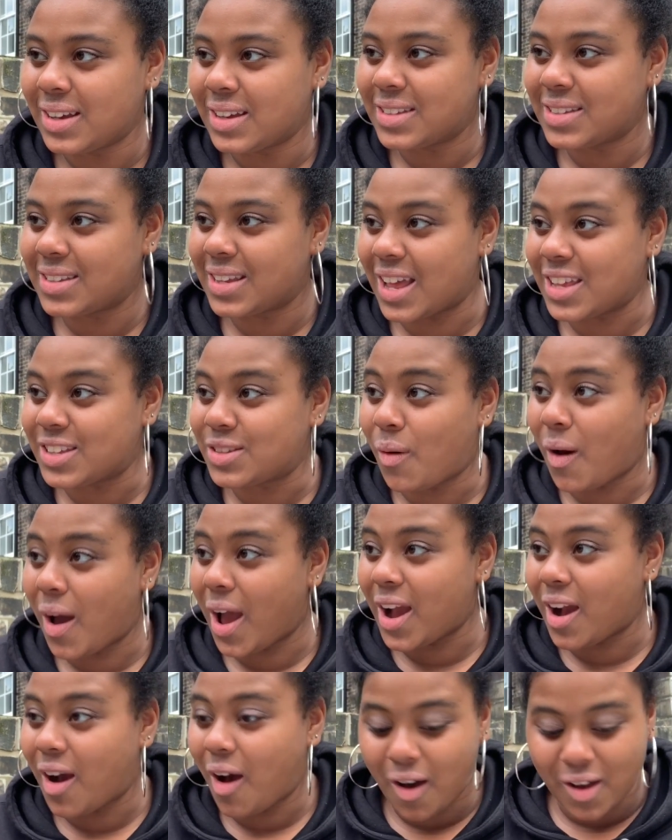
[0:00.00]
So that's why I
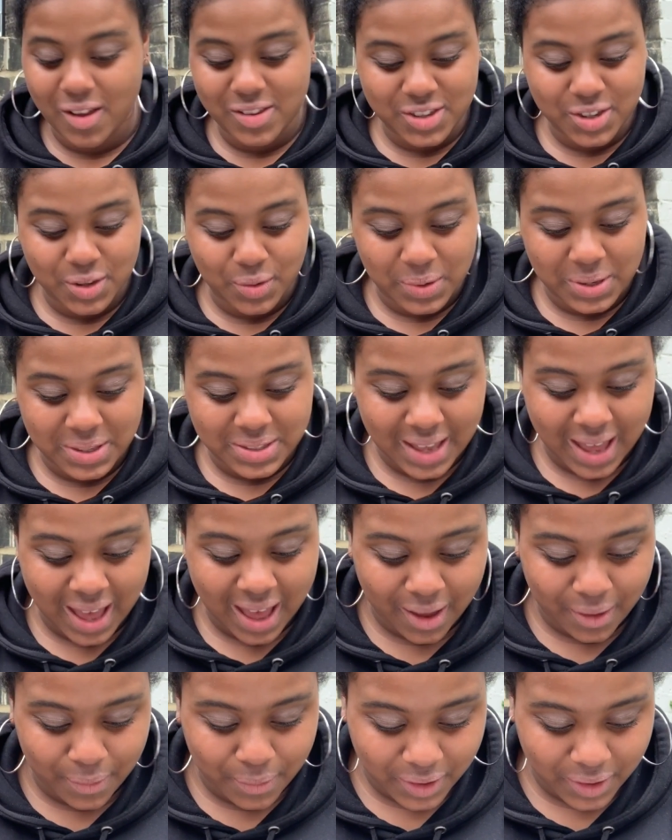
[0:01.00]
can't squeeze it out,